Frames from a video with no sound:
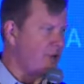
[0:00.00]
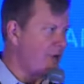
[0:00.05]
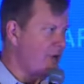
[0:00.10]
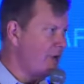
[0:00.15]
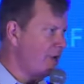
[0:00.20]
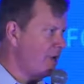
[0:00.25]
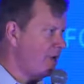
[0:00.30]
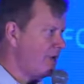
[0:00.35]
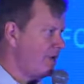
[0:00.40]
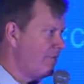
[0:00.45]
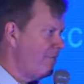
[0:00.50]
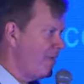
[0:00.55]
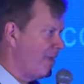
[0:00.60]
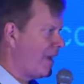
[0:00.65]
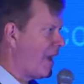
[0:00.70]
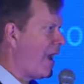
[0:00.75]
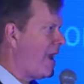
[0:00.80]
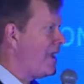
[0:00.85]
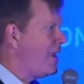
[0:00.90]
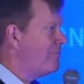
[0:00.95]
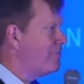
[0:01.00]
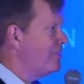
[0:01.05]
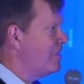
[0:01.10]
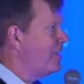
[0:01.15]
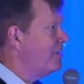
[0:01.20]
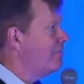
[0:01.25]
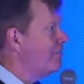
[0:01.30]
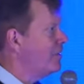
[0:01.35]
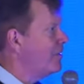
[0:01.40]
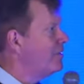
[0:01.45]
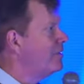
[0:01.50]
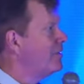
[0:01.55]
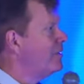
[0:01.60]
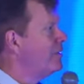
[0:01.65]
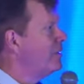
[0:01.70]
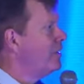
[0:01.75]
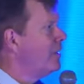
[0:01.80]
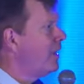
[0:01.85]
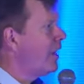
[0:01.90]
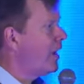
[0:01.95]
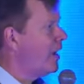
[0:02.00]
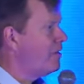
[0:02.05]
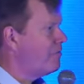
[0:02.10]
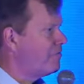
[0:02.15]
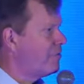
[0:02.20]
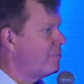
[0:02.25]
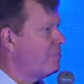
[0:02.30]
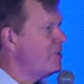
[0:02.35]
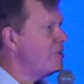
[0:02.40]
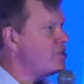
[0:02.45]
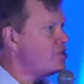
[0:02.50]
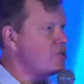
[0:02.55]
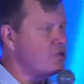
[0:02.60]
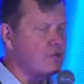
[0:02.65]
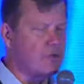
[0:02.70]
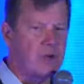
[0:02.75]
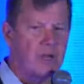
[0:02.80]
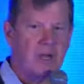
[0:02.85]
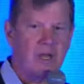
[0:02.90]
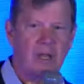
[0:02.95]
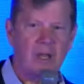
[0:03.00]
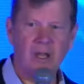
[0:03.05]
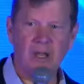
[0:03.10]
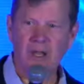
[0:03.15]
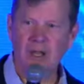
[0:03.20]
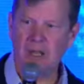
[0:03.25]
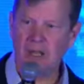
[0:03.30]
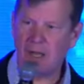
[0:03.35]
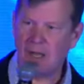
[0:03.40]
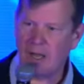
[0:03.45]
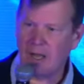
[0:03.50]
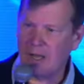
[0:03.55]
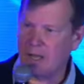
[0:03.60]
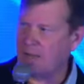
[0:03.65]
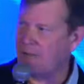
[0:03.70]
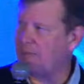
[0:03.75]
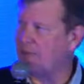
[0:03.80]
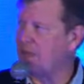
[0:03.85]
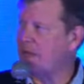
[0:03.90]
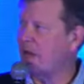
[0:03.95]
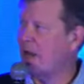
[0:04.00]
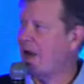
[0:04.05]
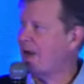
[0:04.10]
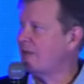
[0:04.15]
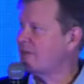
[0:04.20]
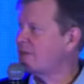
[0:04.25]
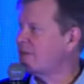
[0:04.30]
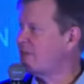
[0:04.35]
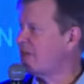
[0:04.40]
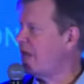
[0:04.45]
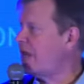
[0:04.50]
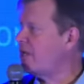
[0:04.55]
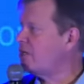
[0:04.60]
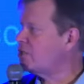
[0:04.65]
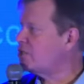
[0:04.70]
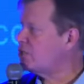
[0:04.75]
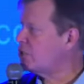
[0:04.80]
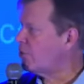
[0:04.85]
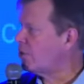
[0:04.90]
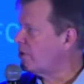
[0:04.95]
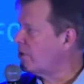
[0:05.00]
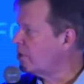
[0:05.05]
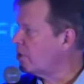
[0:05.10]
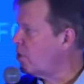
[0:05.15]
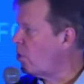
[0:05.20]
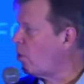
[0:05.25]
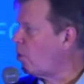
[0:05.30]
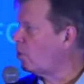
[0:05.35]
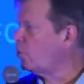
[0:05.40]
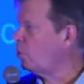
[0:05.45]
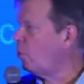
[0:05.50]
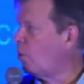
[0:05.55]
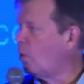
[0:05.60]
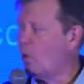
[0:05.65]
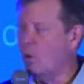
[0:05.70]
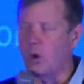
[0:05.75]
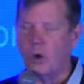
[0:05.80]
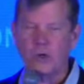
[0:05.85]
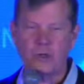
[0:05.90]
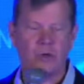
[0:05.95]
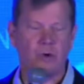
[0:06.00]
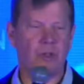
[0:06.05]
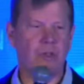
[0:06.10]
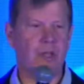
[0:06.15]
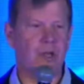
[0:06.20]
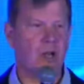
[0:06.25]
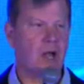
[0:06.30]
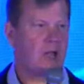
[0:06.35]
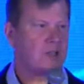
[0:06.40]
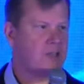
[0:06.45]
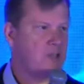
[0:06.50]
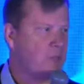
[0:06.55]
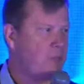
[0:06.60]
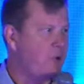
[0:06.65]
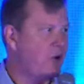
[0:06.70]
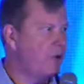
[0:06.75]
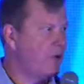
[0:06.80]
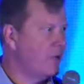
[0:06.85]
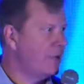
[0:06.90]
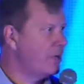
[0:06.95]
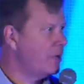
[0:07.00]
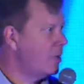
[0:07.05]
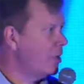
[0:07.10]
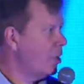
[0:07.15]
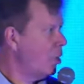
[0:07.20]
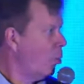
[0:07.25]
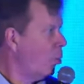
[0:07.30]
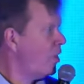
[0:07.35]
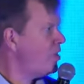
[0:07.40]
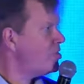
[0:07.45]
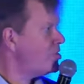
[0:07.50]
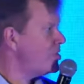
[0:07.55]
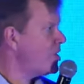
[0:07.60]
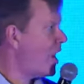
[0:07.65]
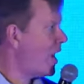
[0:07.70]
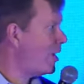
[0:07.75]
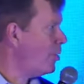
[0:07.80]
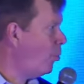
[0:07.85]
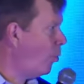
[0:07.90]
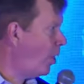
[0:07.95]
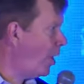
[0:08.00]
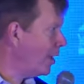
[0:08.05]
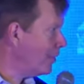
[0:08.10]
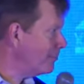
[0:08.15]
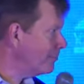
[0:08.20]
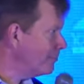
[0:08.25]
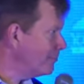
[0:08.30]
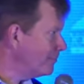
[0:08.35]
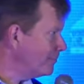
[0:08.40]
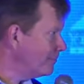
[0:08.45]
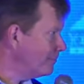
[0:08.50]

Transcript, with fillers: uh, that I have given uh, from history uh, in the United States during the Cold War, during the Nazi period. Which side won?